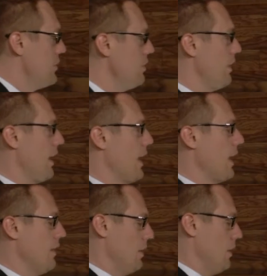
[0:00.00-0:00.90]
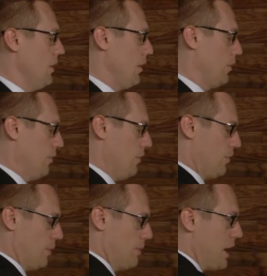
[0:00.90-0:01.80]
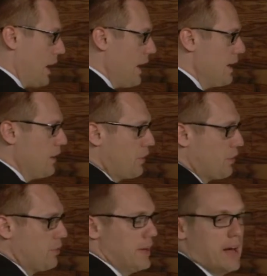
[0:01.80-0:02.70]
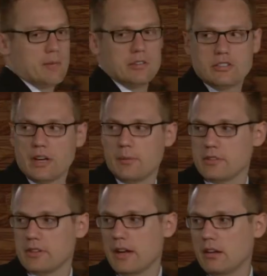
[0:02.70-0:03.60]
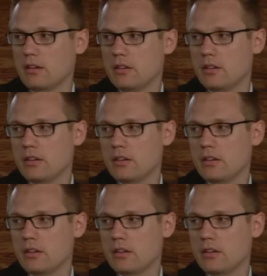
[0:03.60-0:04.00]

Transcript: needs a site like, like Thrive 15 because you know, whether you're,